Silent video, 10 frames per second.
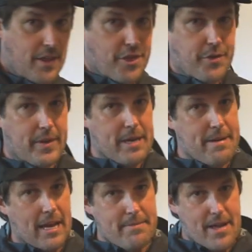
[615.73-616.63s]
the three
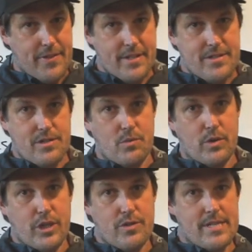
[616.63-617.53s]
main methods
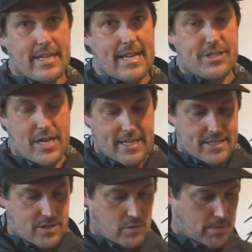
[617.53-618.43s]
we're using to catch
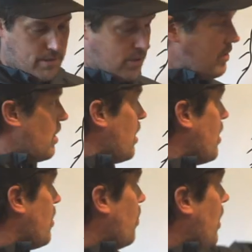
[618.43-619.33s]
eddies in an oar boat.
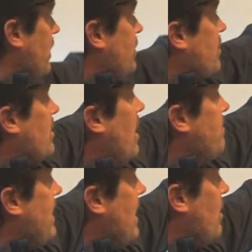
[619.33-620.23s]
One, just
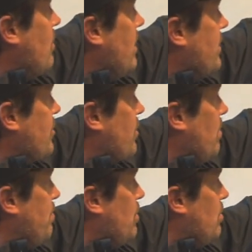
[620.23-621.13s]
come down and just
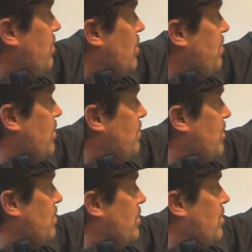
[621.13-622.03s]
go pull, pull, pull,
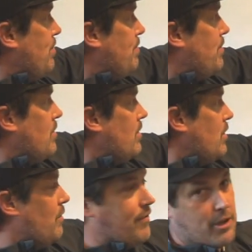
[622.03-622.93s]
pull, pull, pull, pull,
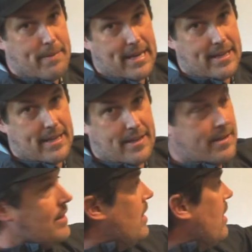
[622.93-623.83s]
and hopefully you make it
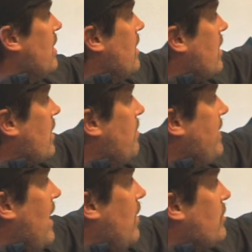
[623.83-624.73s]
in. Come
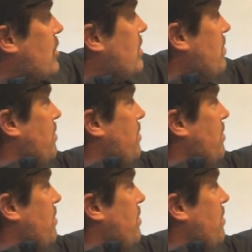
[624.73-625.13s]
down, just